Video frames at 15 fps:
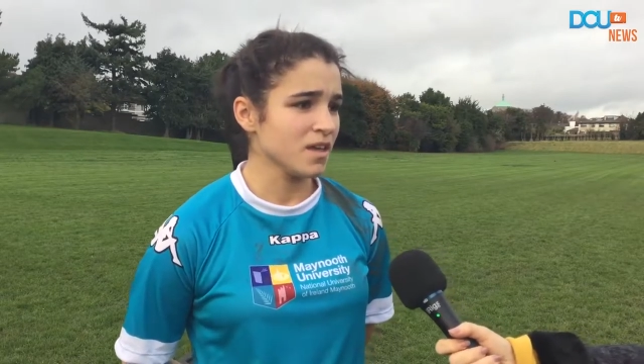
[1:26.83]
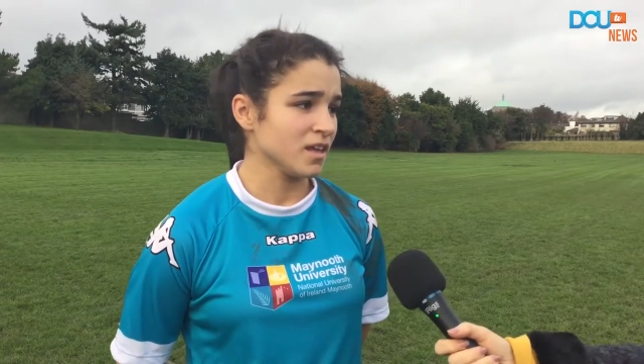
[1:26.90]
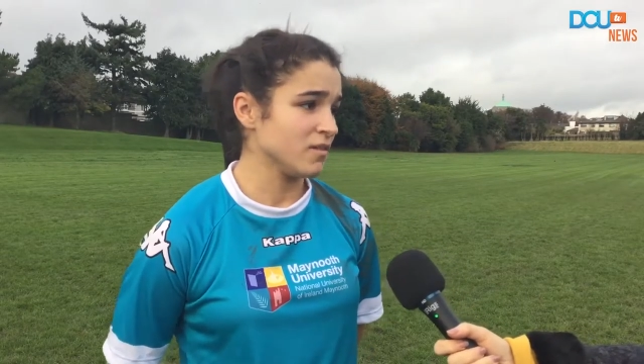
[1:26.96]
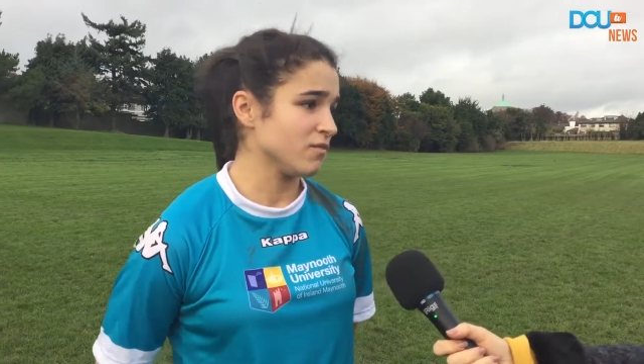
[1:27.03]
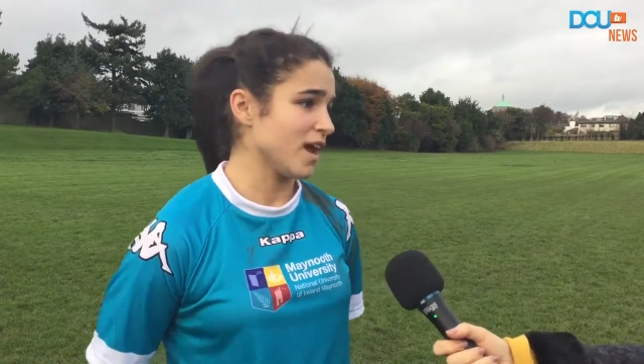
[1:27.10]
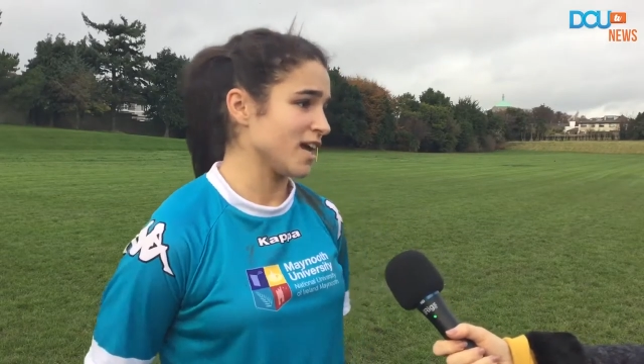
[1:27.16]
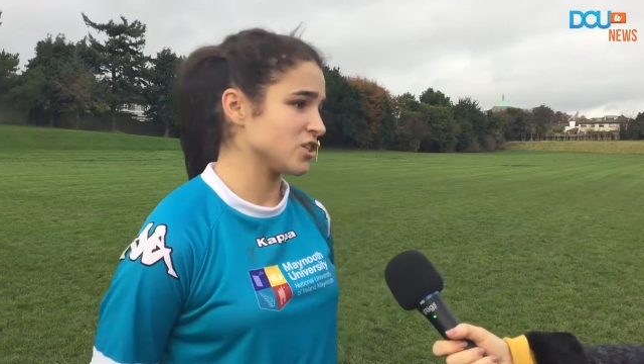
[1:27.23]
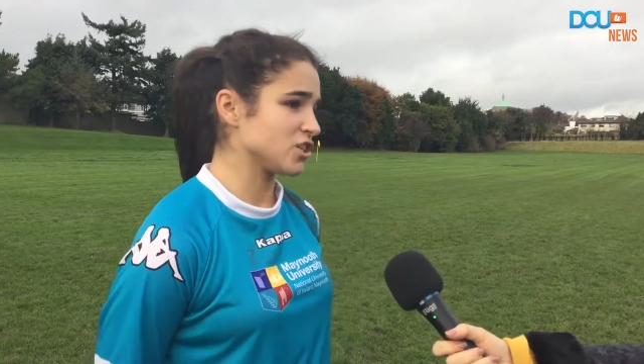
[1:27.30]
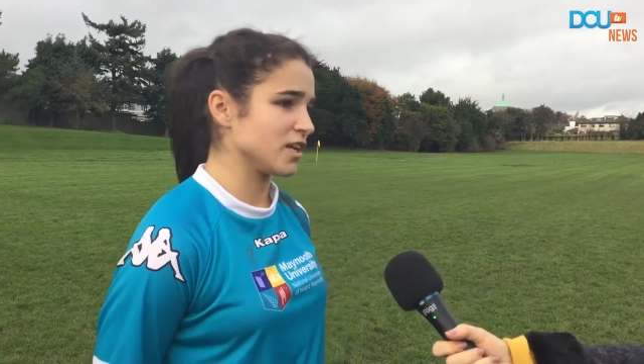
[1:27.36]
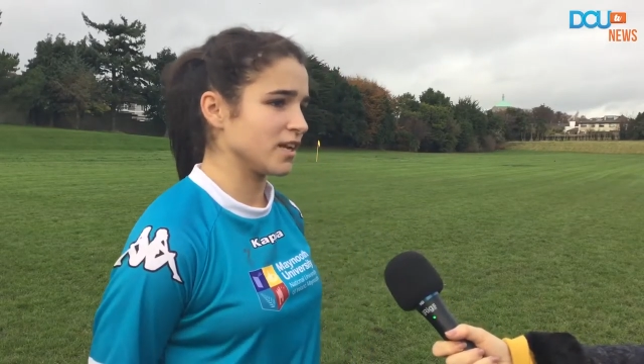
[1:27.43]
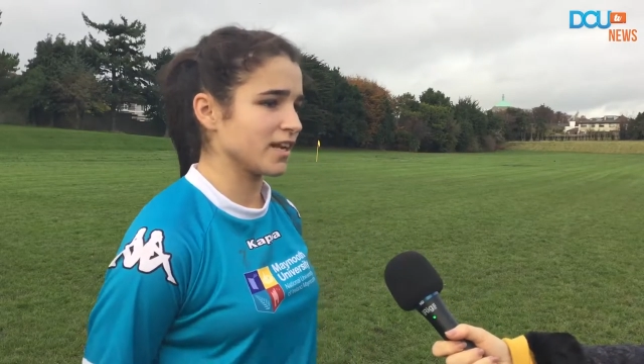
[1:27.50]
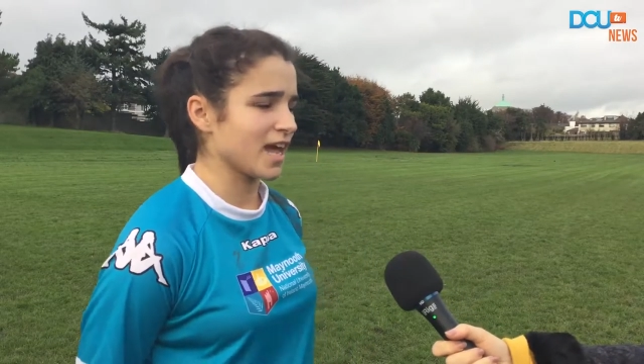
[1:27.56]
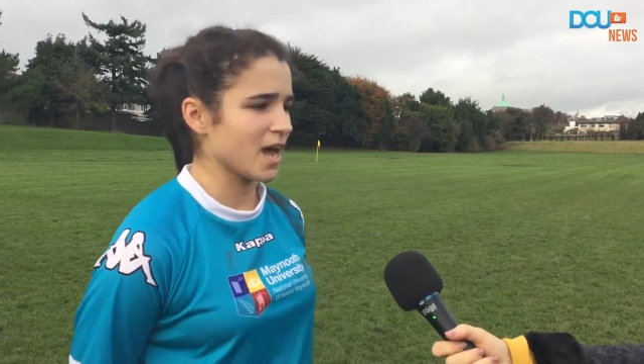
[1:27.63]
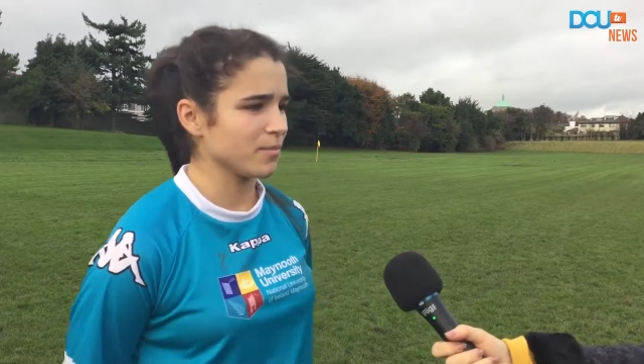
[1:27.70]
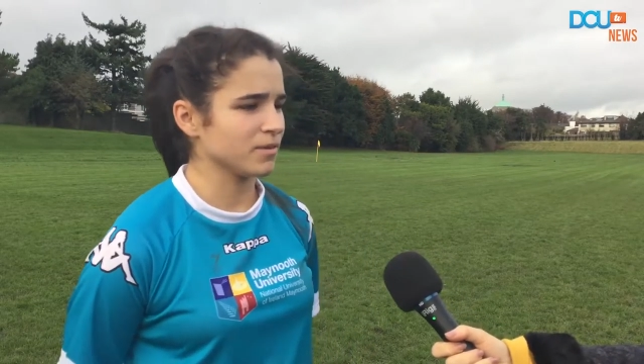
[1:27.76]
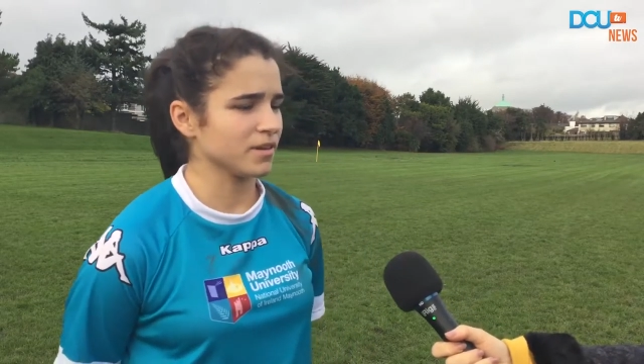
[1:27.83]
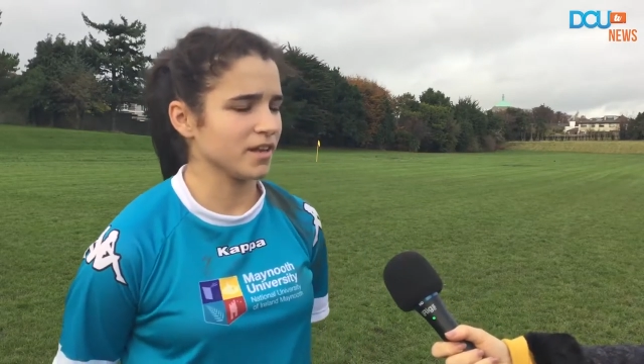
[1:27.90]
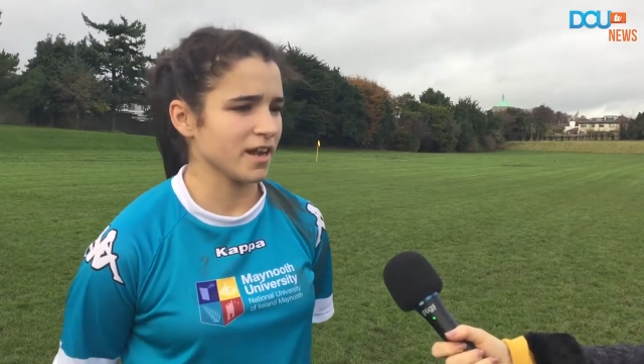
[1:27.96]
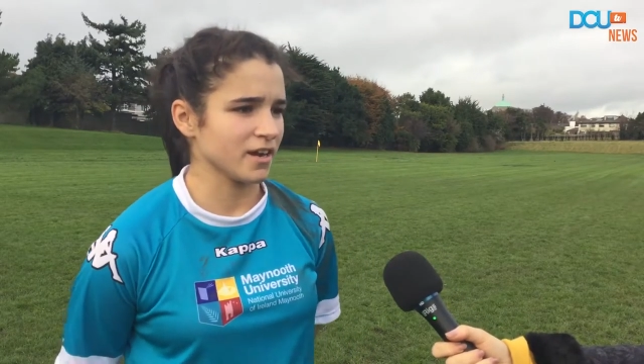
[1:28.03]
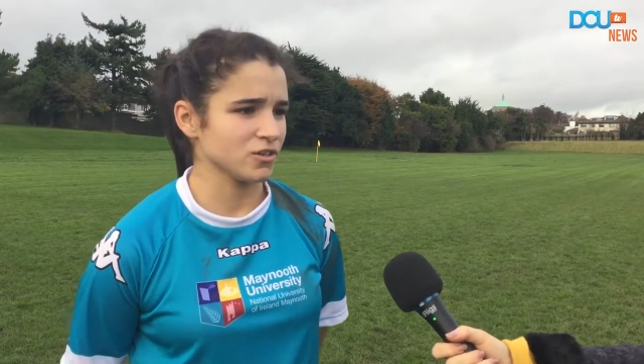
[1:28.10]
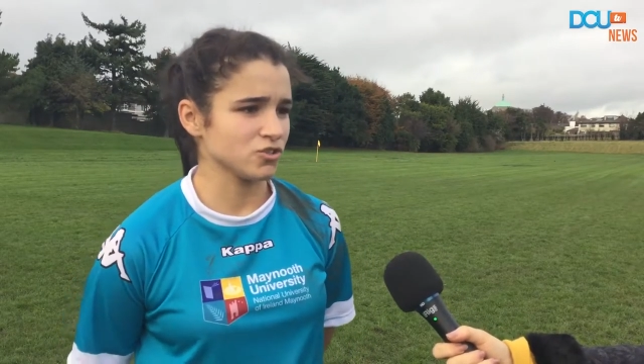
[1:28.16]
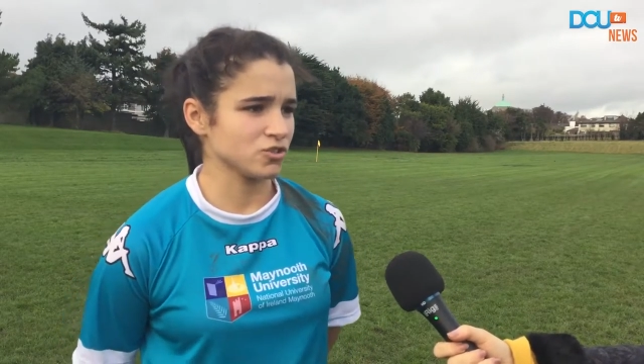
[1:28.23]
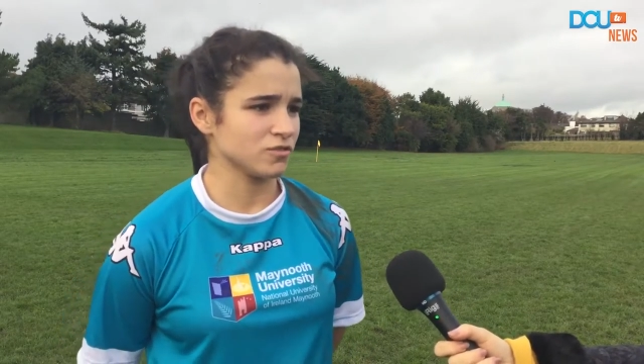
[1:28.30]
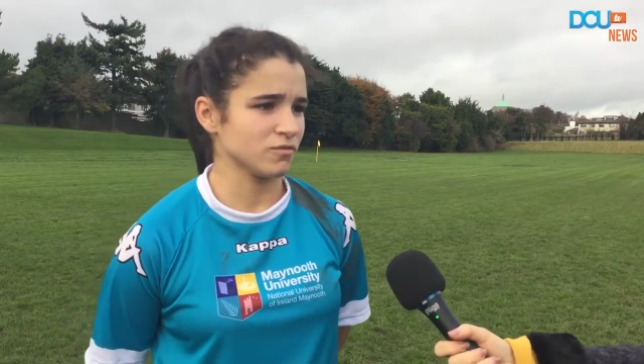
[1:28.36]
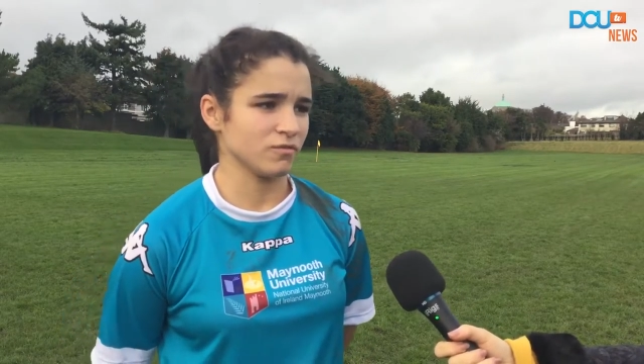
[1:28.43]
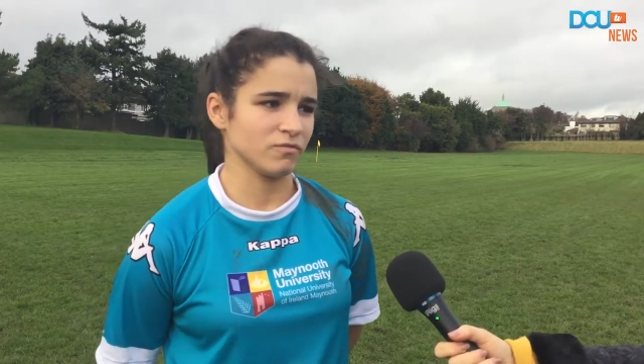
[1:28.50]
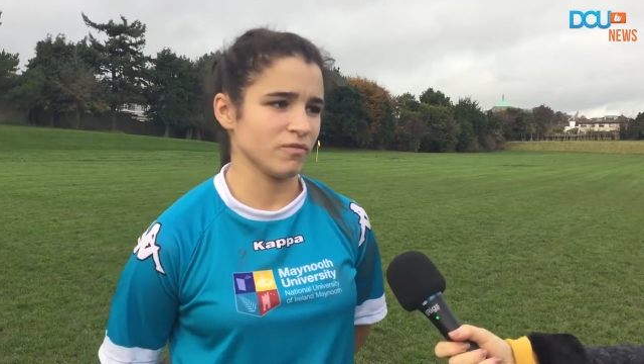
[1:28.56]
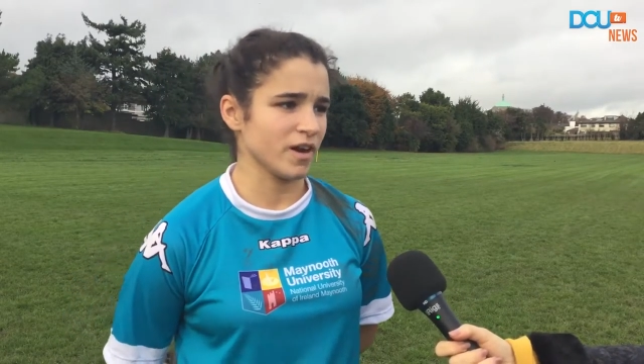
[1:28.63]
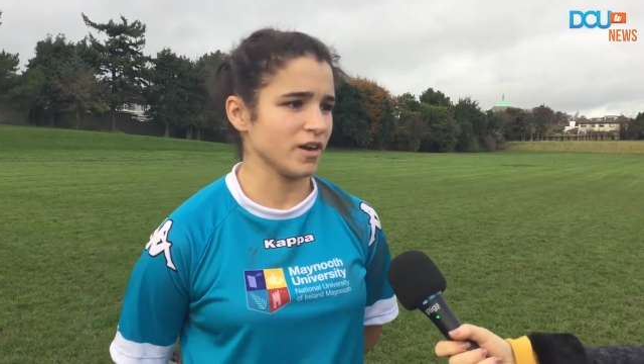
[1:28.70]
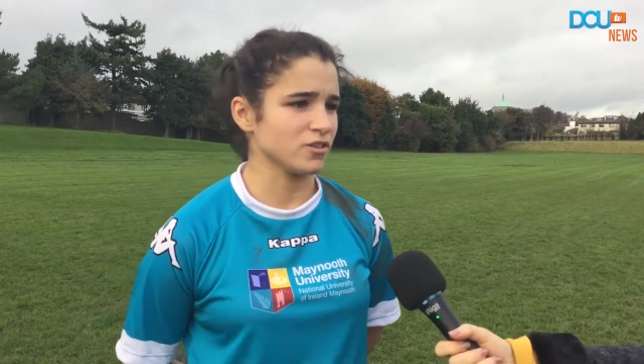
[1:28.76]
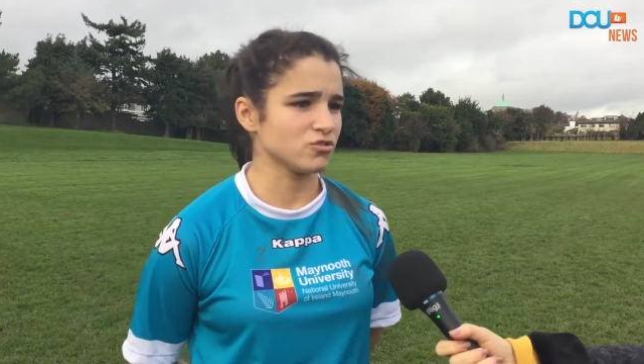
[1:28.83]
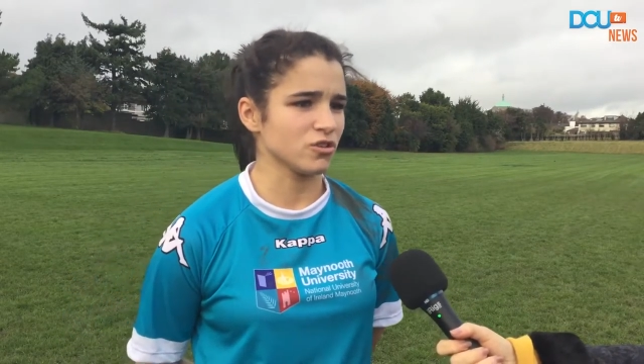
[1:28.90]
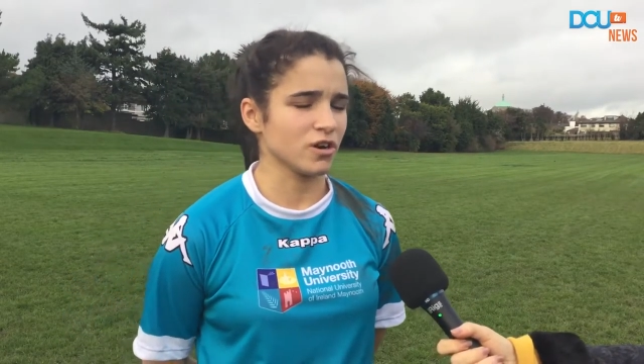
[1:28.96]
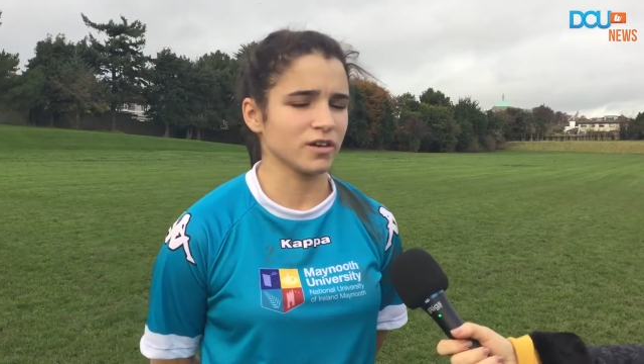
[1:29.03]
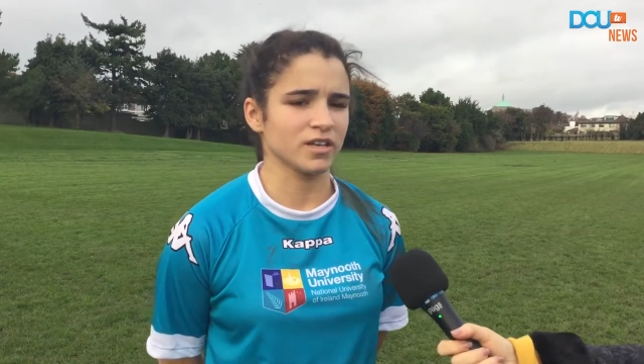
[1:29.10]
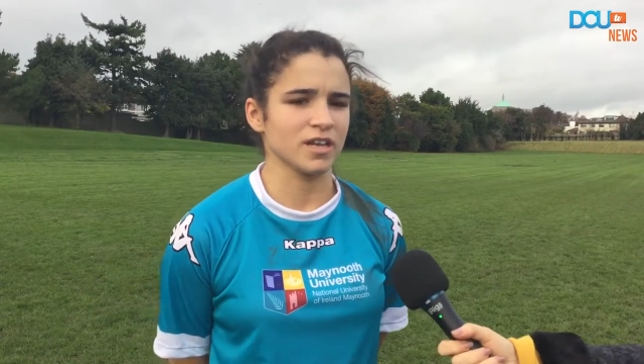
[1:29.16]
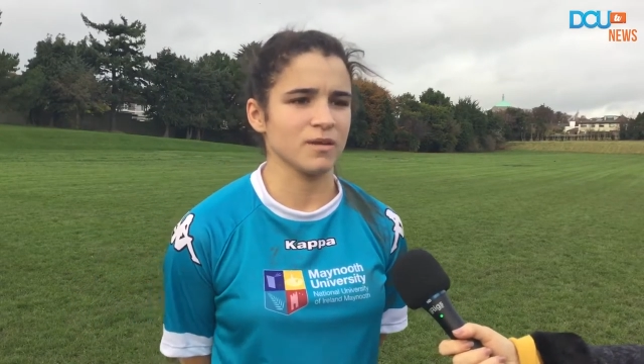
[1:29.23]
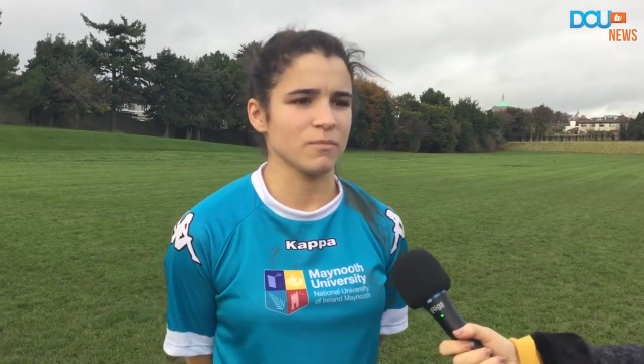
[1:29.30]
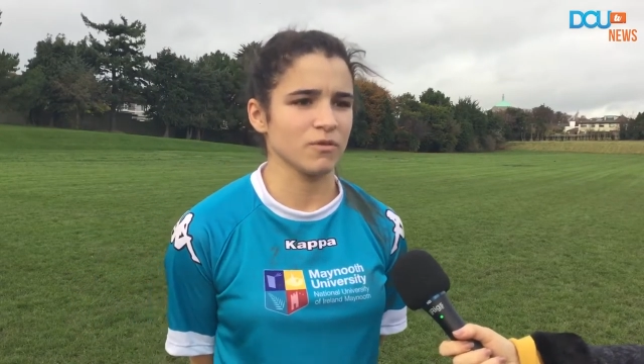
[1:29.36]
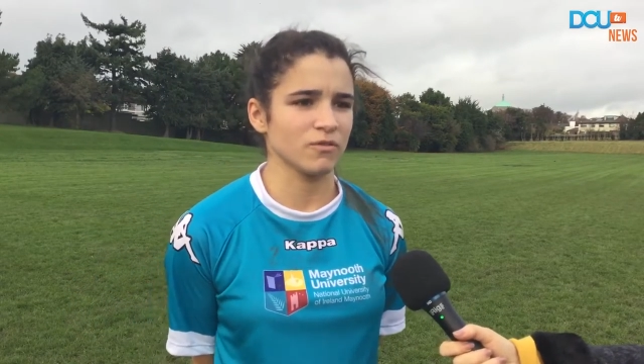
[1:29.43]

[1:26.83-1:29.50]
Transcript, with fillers: Even Ashling, the captain there, just very strong team.